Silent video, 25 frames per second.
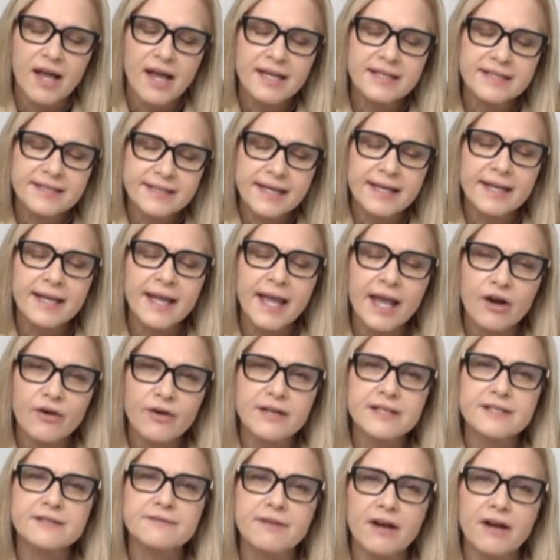Skincare
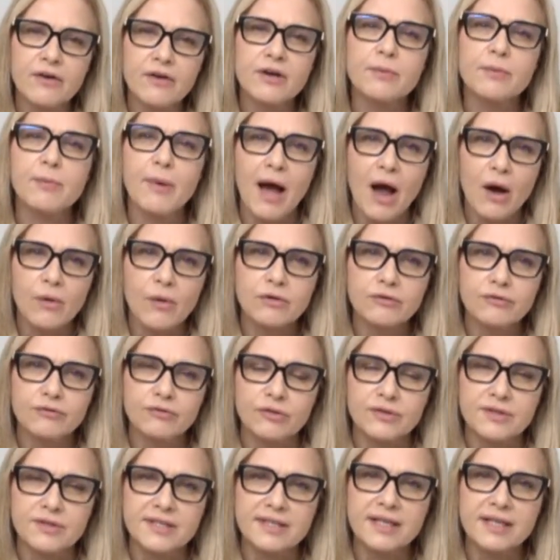is very
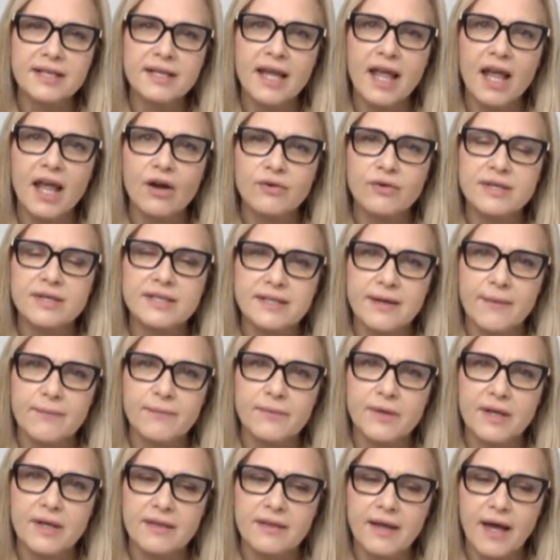powerful. Skincare is
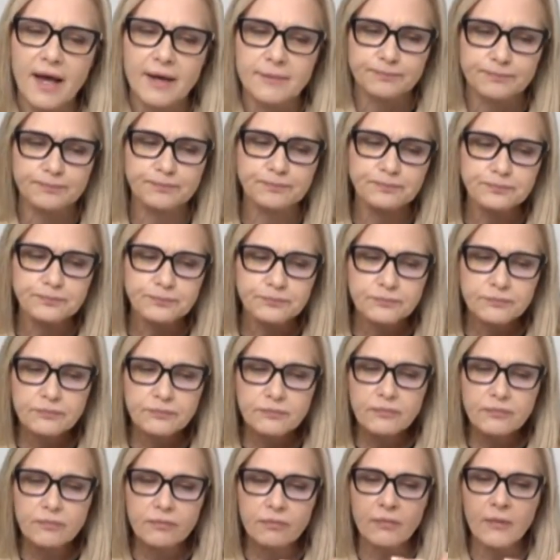something that
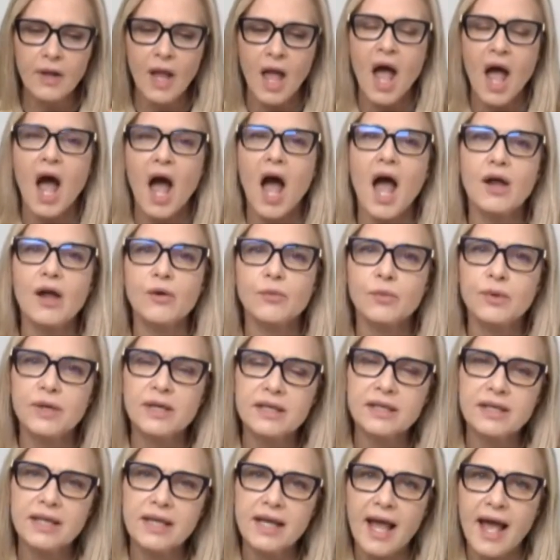I
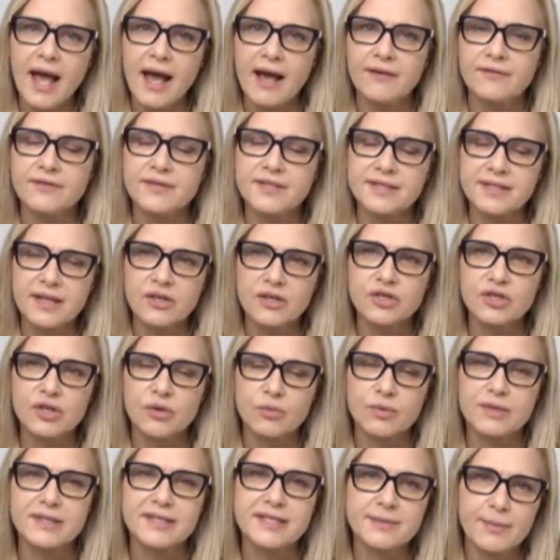really have such a
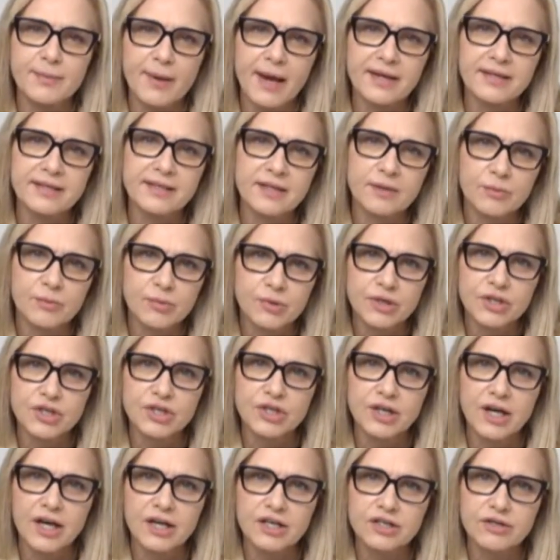respect and
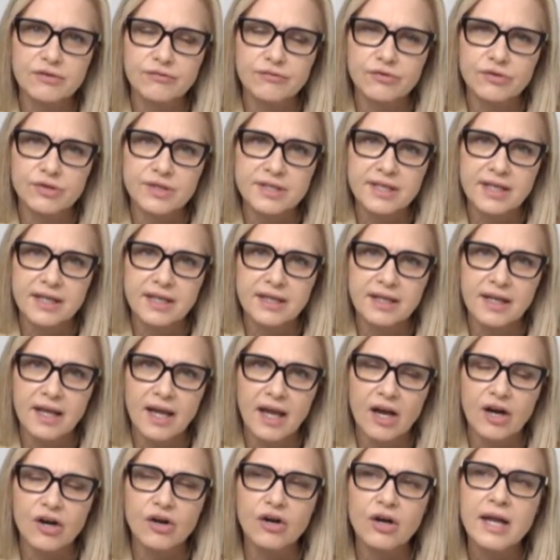appreciation for
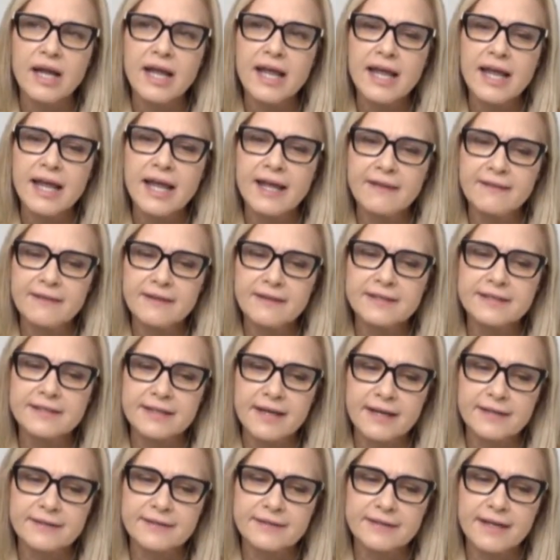skincare in the
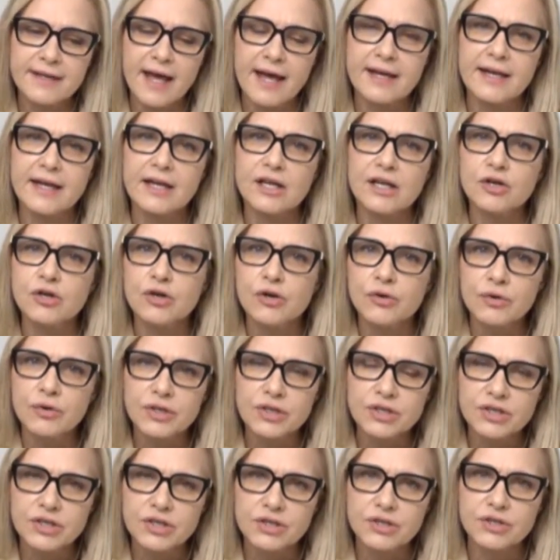sense that it
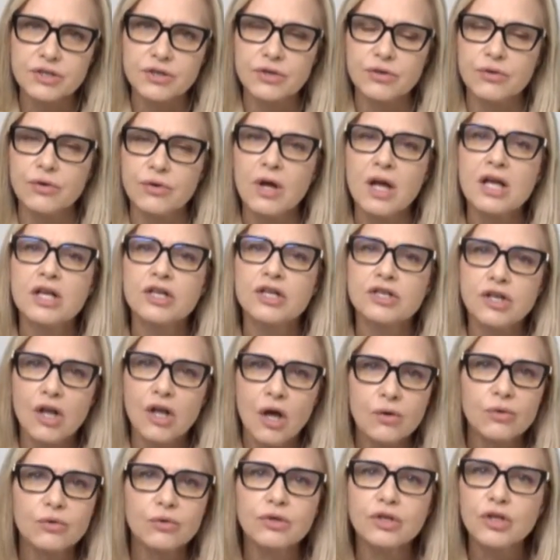nourishes you, not
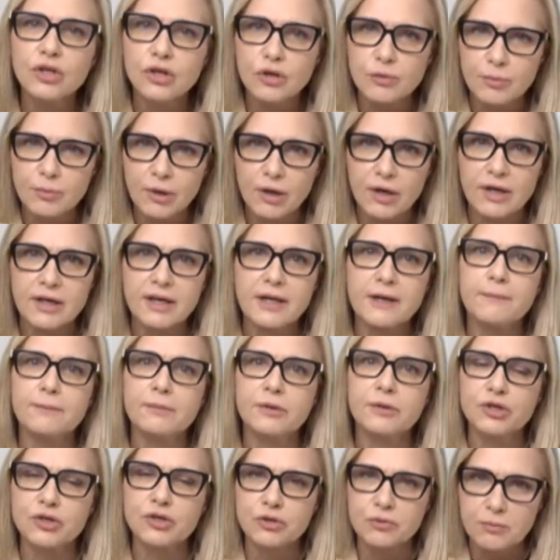only your body,
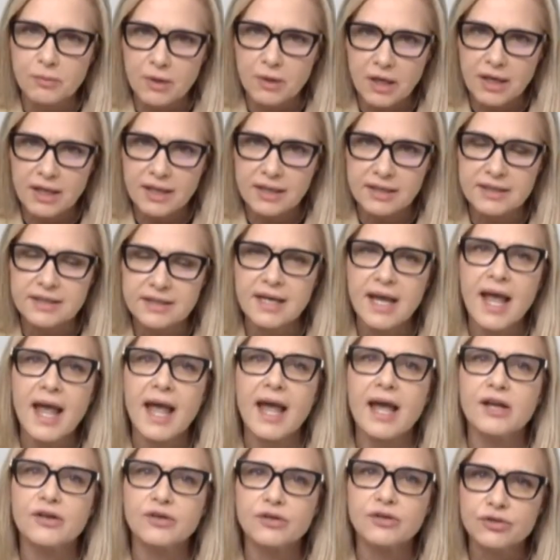but your mind
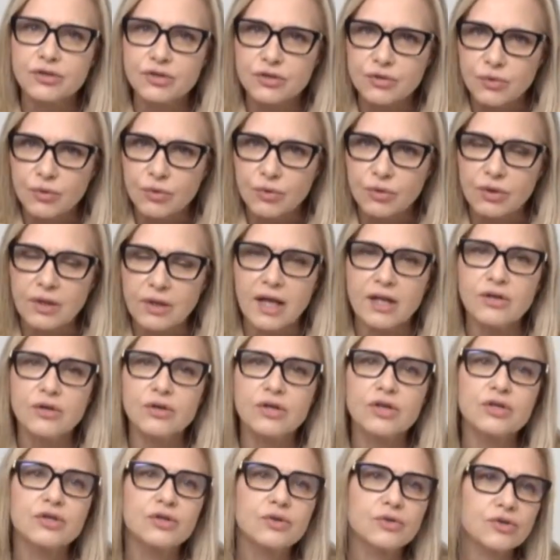and your soul. And you
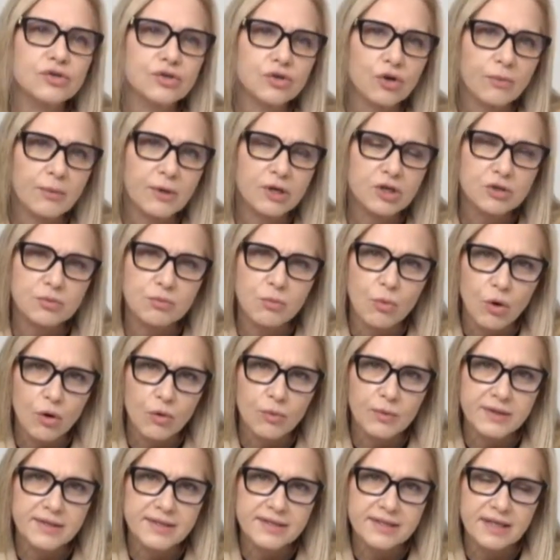can do so much more
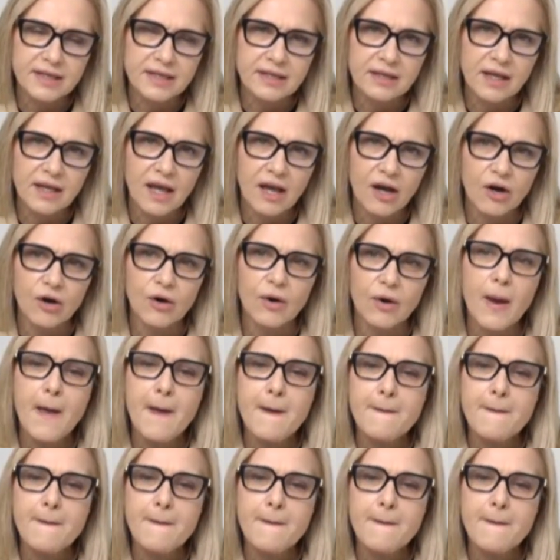with skincare